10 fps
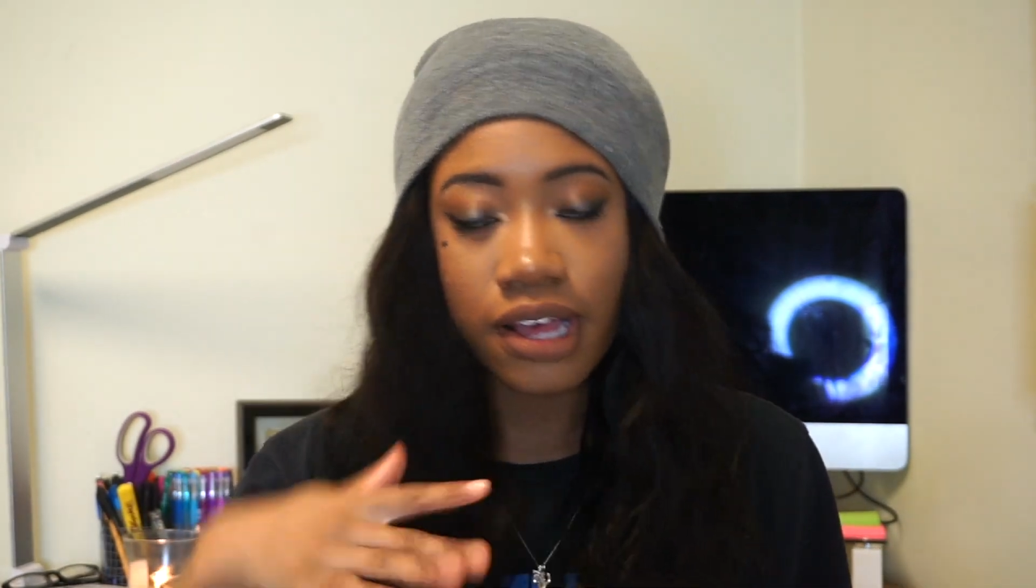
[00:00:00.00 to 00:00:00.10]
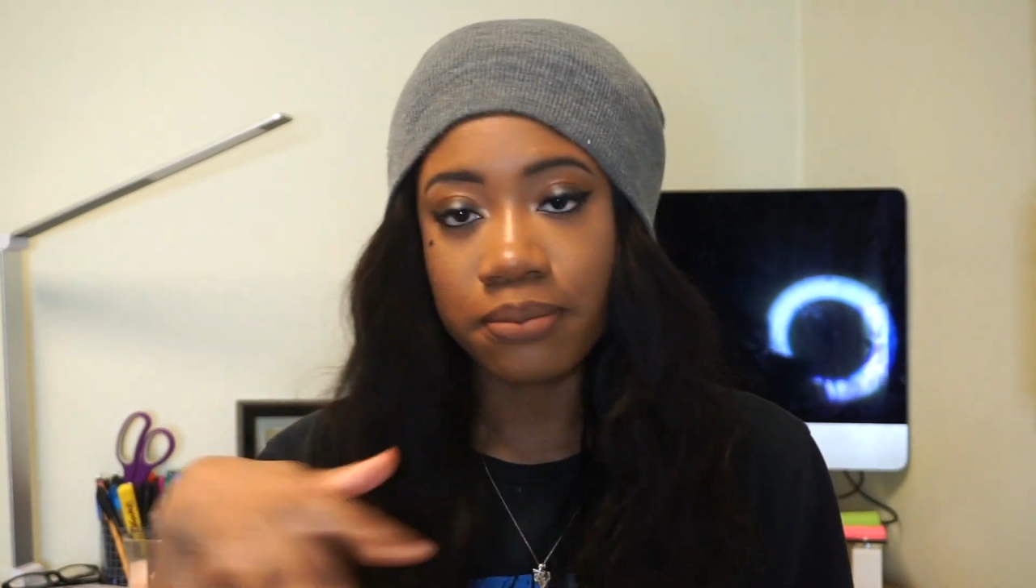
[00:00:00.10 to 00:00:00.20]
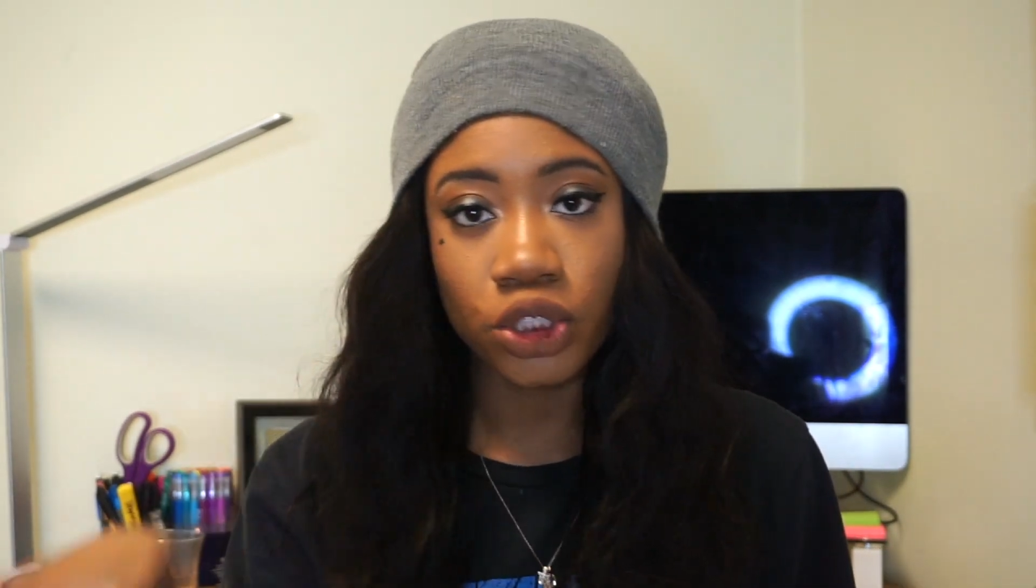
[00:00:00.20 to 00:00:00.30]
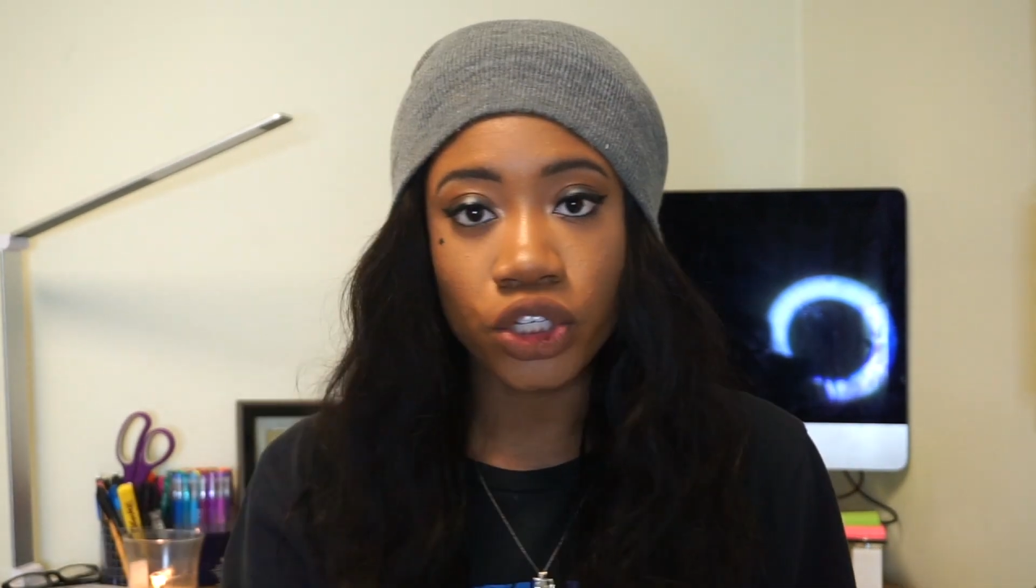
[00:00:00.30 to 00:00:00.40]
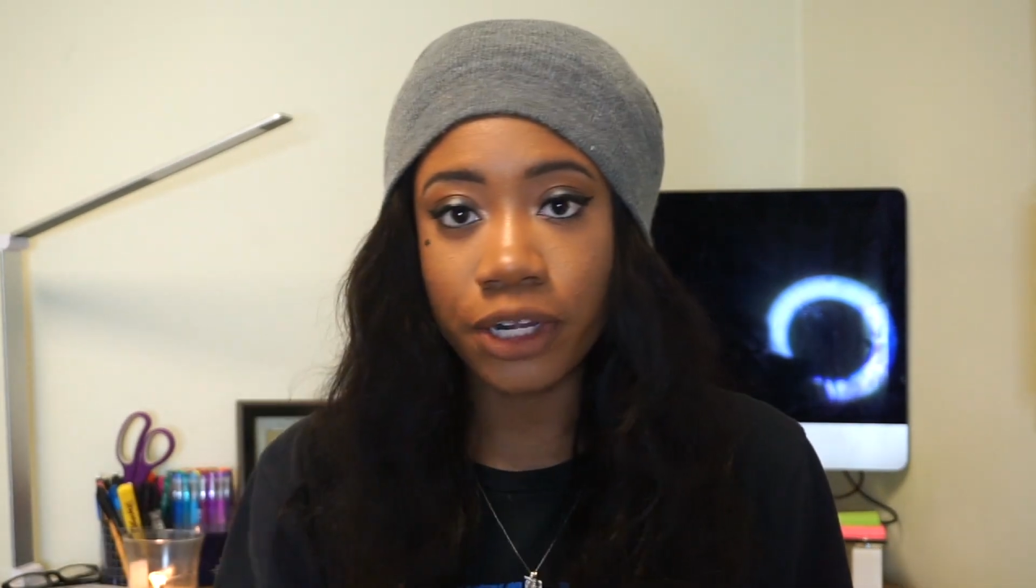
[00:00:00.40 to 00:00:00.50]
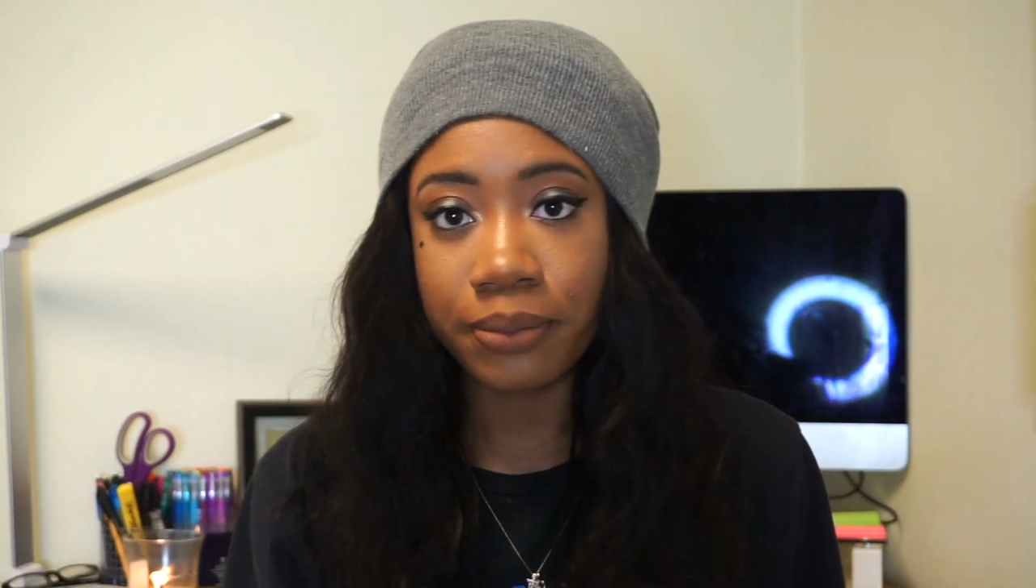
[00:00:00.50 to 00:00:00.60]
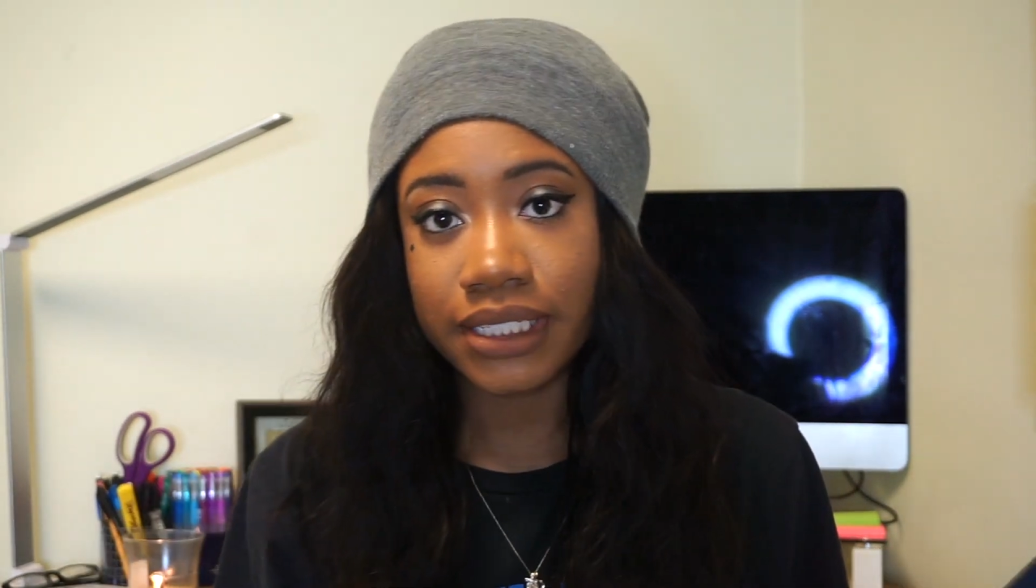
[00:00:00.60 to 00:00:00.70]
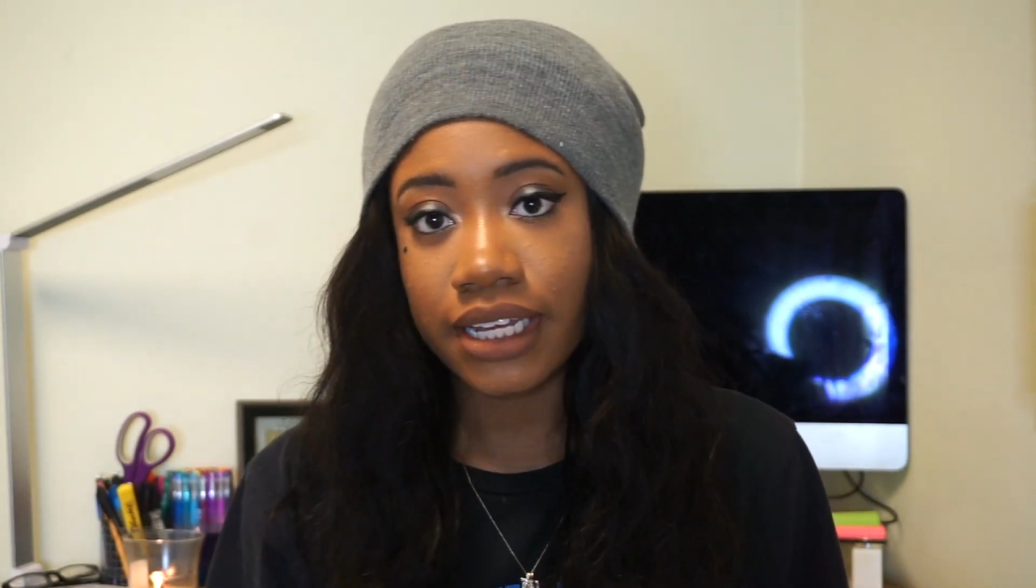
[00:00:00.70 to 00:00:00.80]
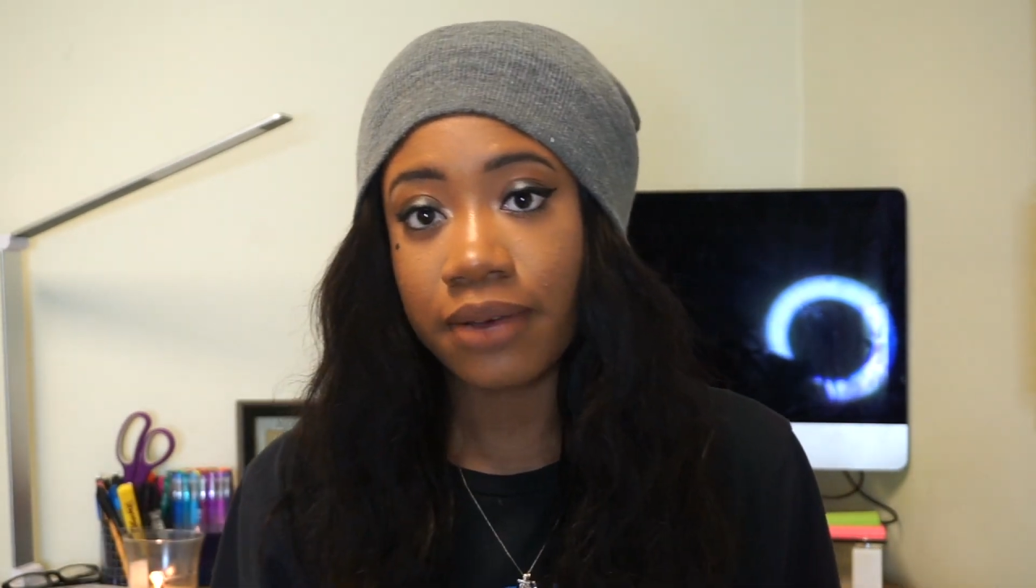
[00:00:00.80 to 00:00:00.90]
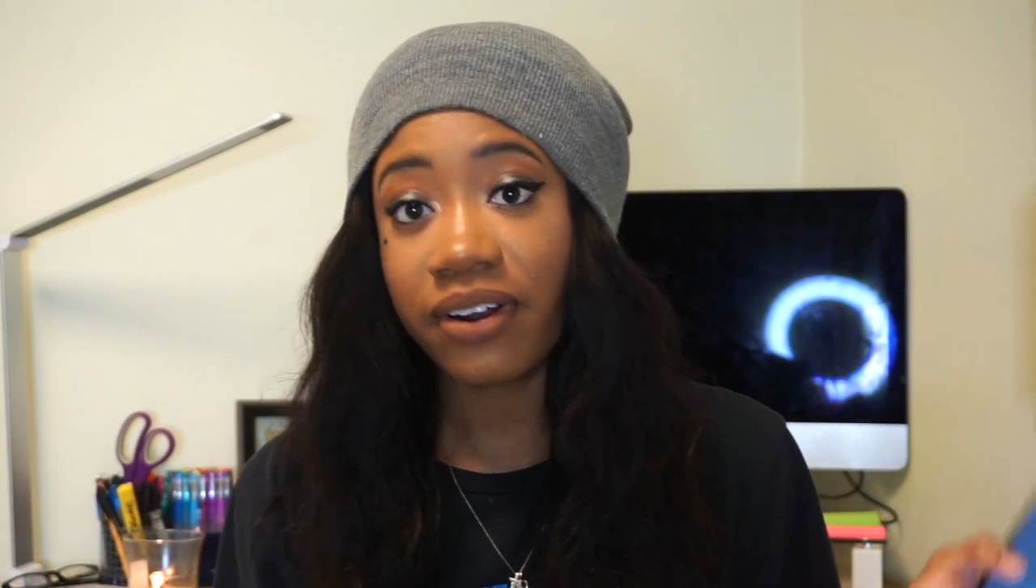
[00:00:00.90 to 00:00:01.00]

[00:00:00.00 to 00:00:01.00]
majority of my time.